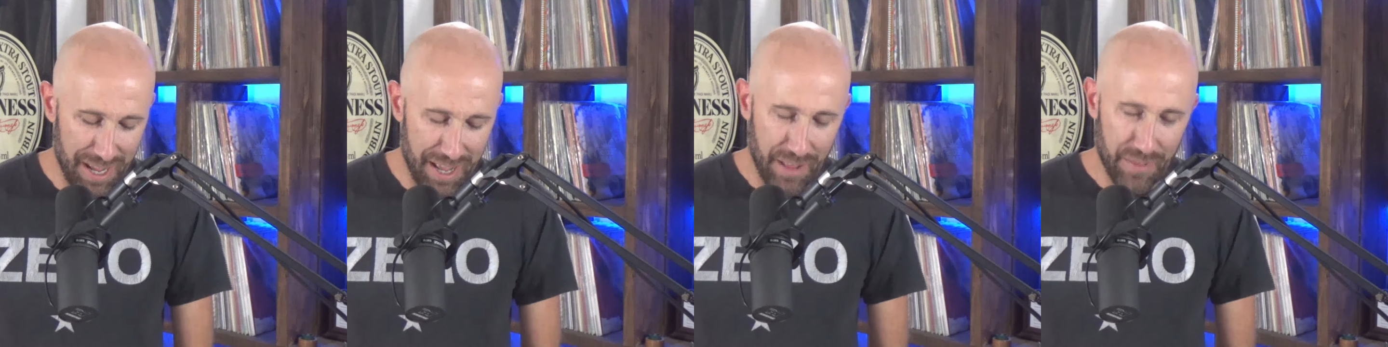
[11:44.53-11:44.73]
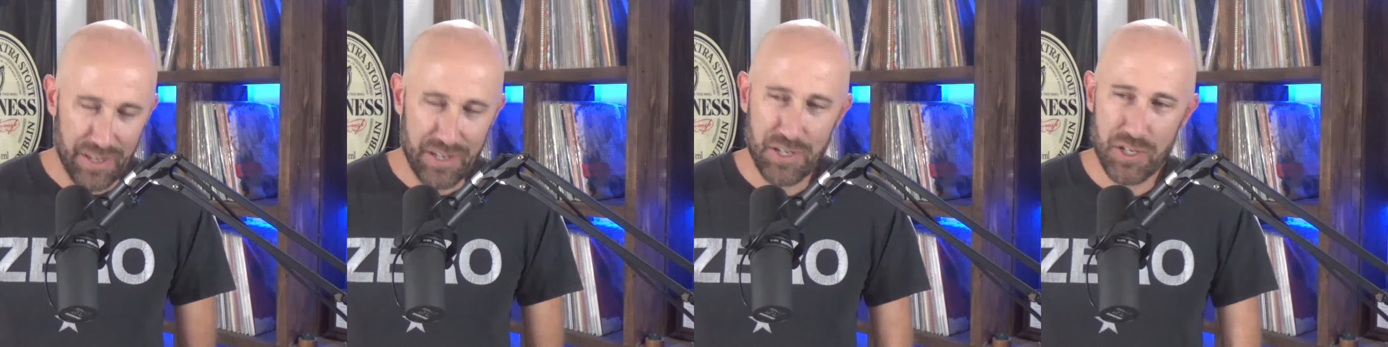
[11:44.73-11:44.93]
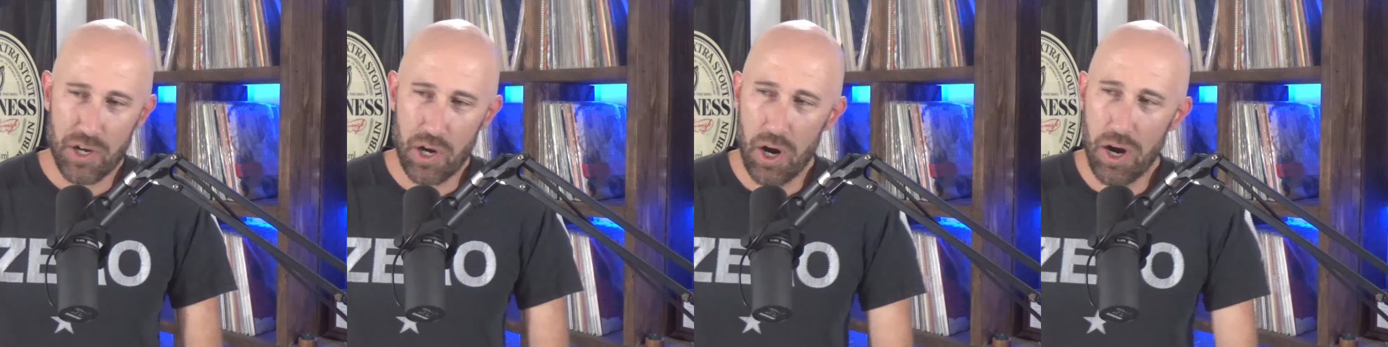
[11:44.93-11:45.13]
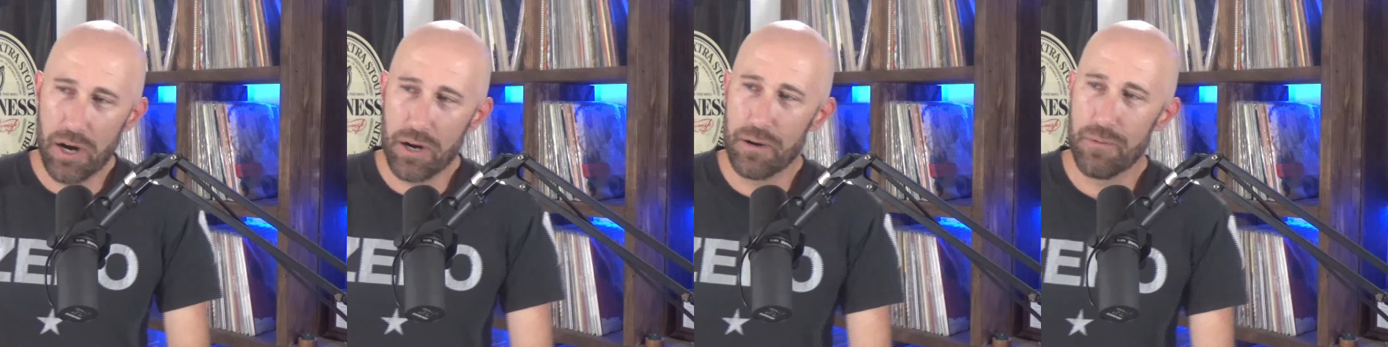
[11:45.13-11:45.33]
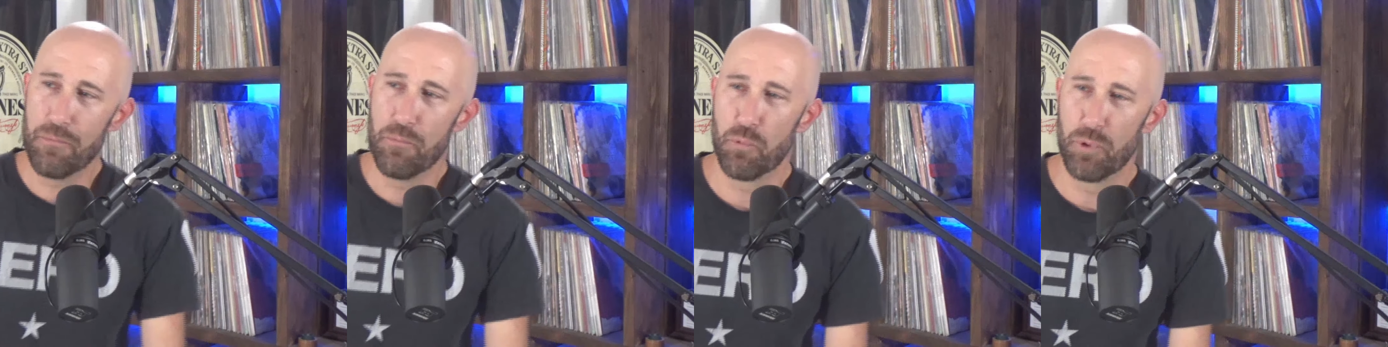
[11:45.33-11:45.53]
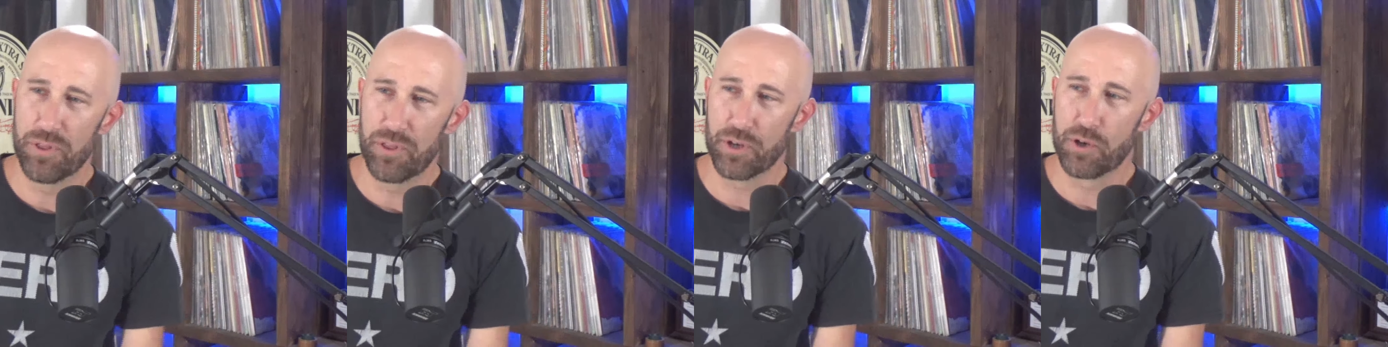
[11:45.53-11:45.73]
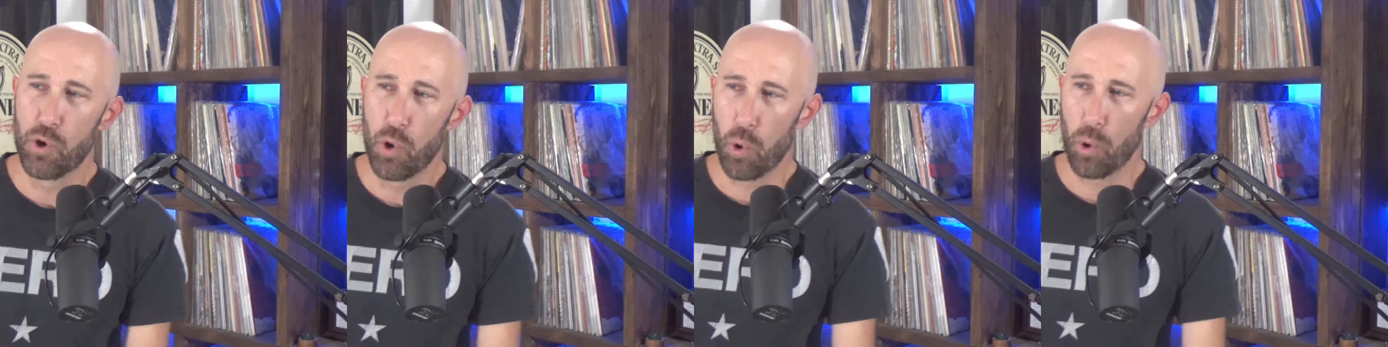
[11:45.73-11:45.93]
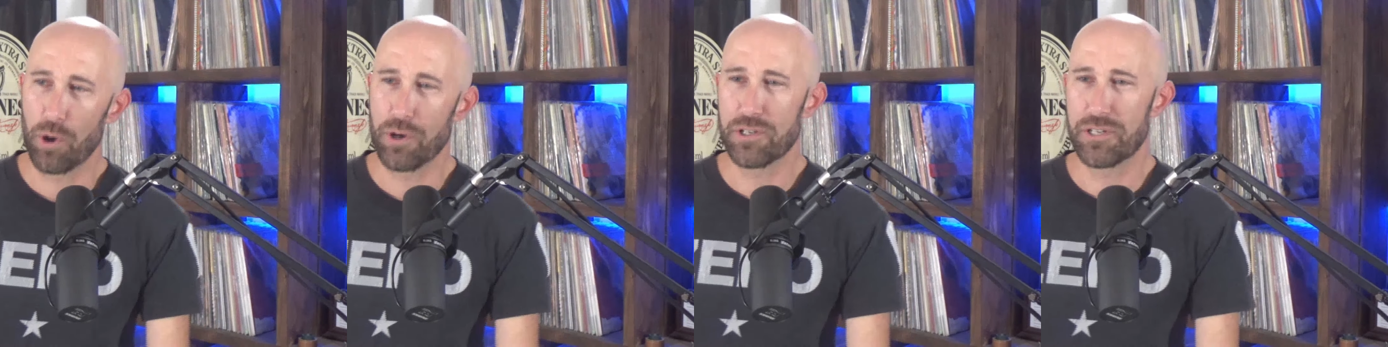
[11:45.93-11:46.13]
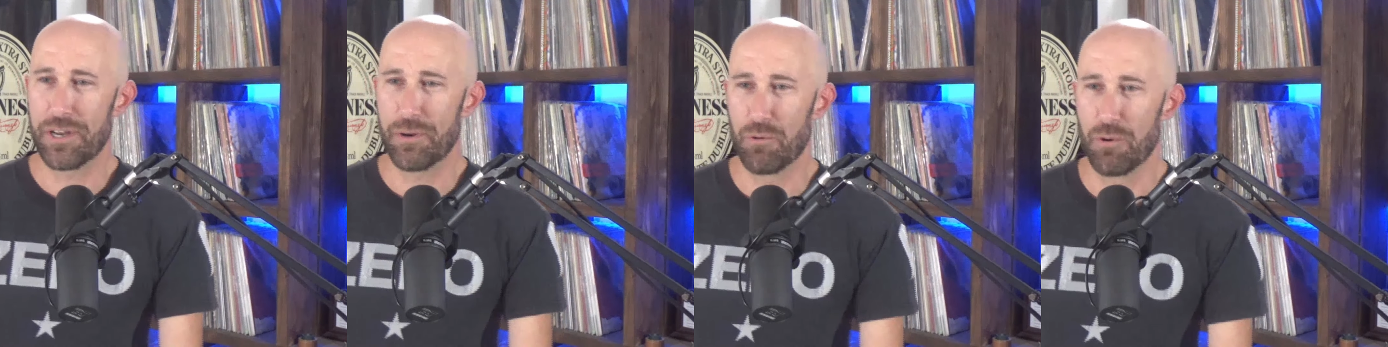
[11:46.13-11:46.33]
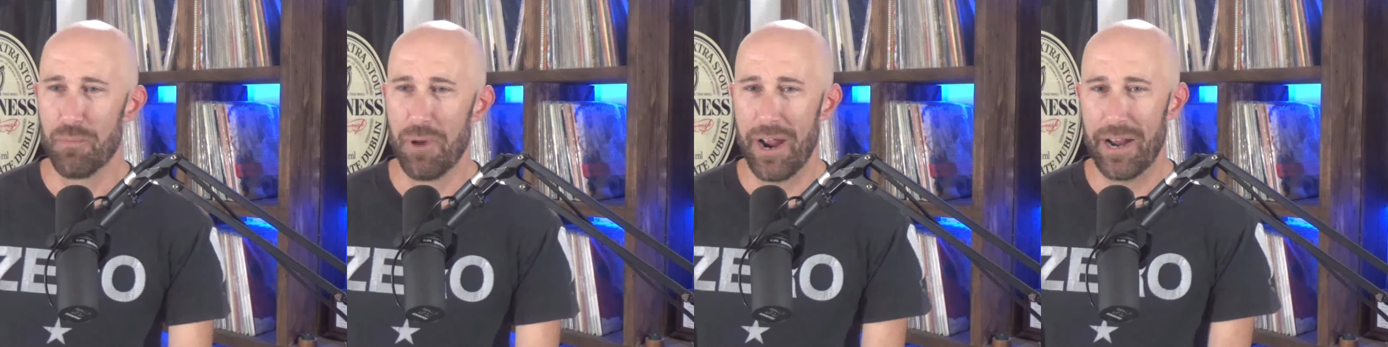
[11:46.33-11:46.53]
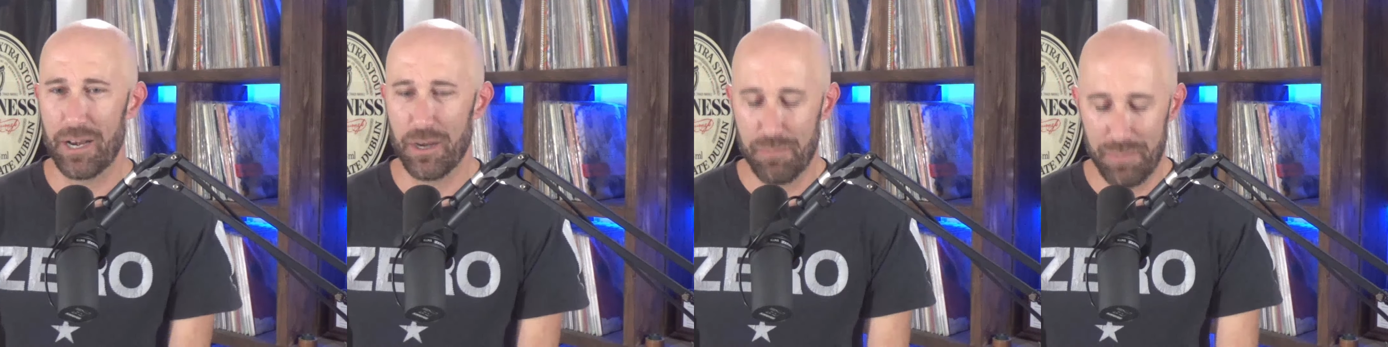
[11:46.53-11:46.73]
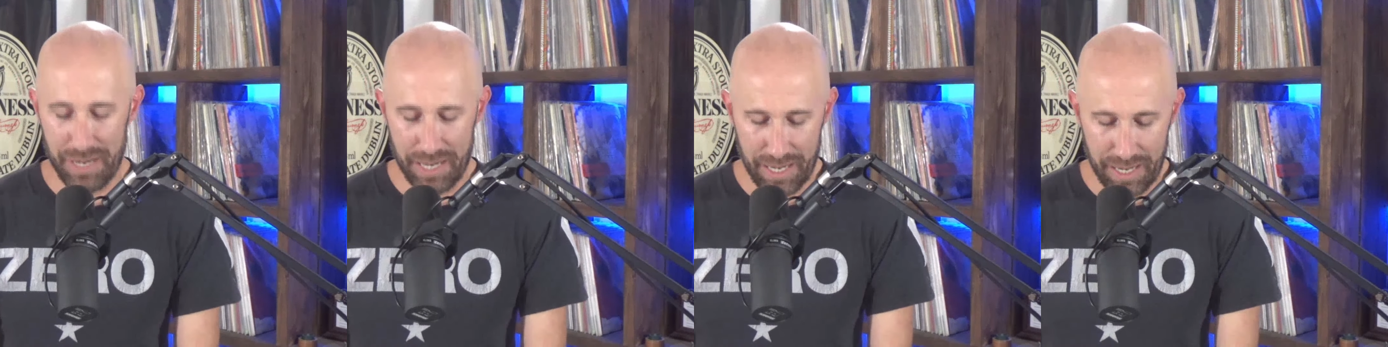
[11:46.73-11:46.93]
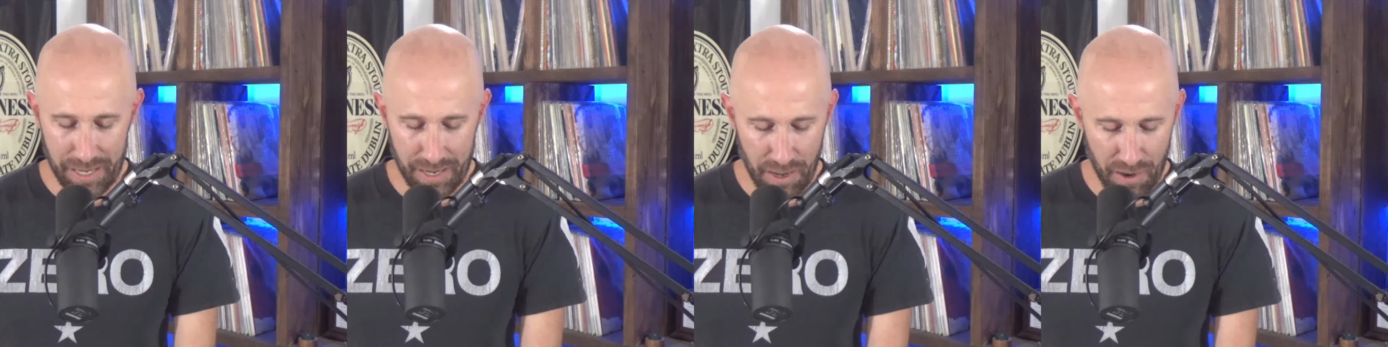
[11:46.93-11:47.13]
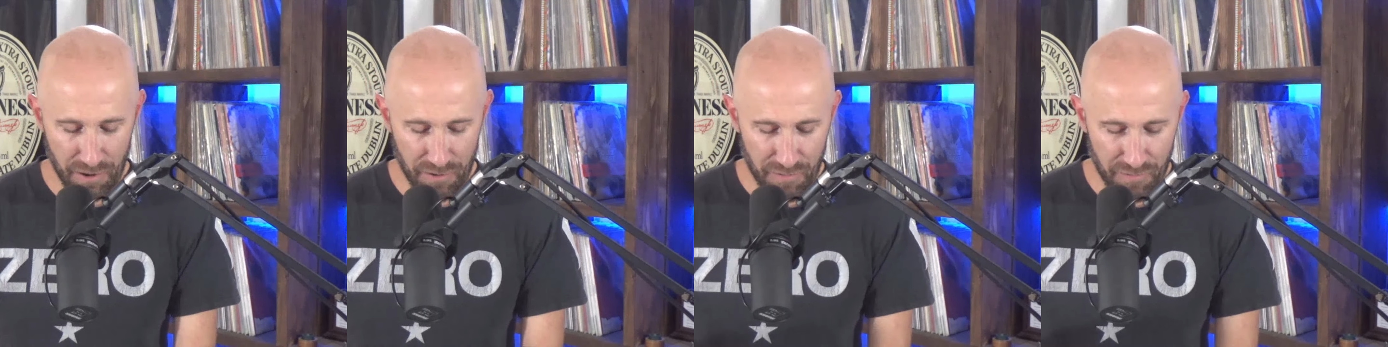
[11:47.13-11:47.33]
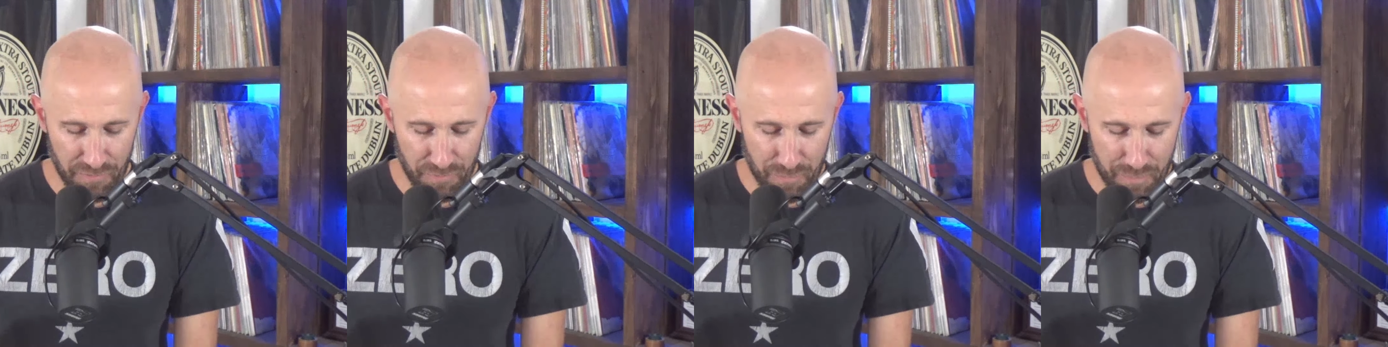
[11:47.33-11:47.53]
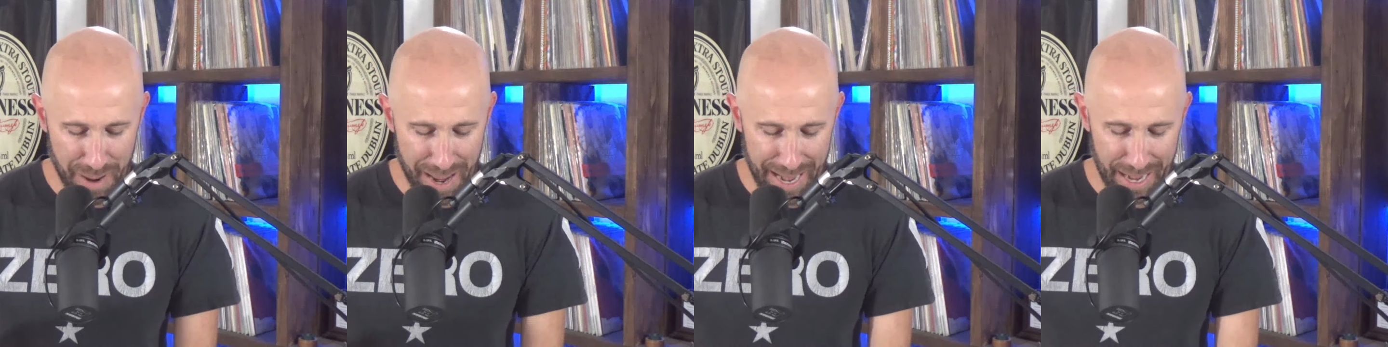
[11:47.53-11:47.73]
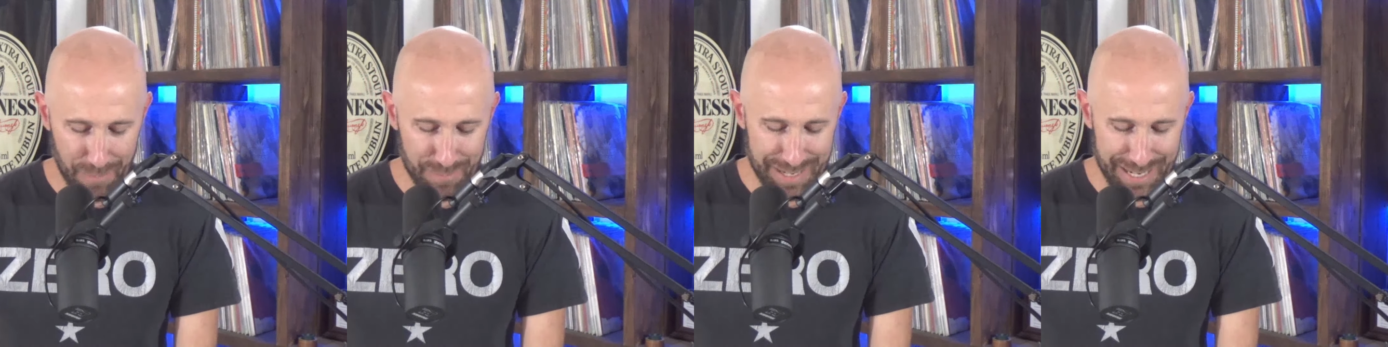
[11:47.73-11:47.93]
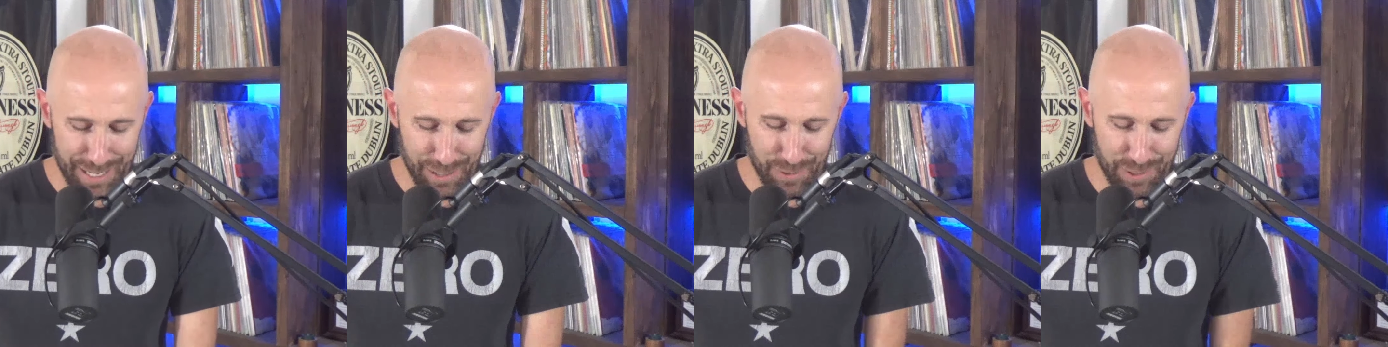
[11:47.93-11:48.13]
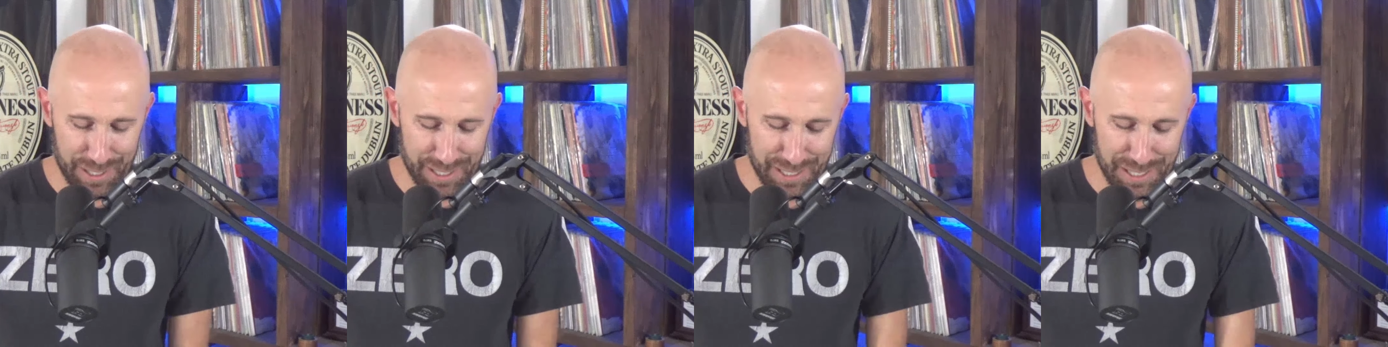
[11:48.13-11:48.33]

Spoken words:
This song with the chorus, it reminded me of Pam Tillis,